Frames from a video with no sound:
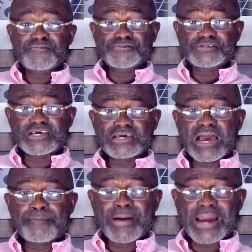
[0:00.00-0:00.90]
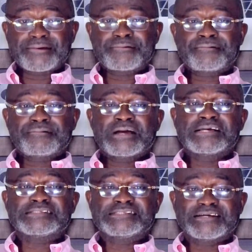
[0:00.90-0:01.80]
if you say a
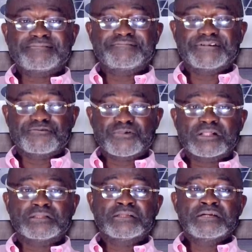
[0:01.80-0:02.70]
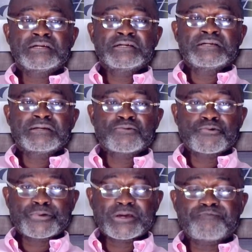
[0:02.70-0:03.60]
Abino has done very well,
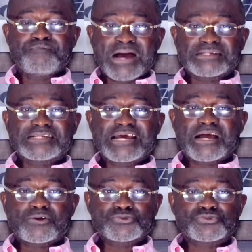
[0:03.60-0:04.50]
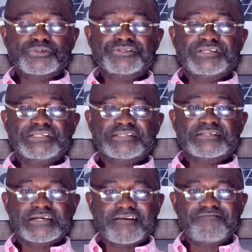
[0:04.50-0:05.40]
where banks now are
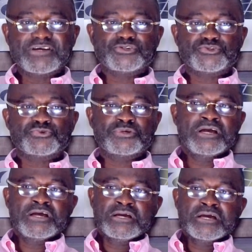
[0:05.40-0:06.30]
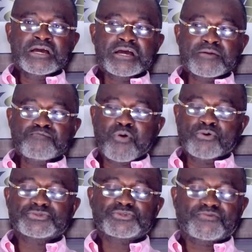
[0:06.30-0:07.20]
consolidating, government took
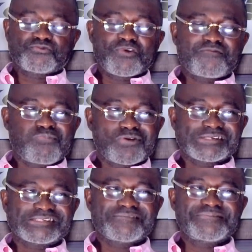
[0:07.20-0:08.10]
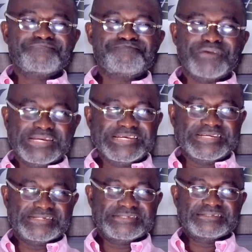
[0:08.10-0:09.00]
bonds of 12.7
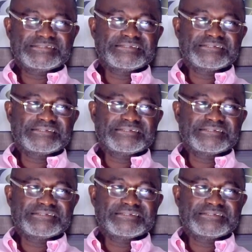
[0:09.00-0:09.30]
billion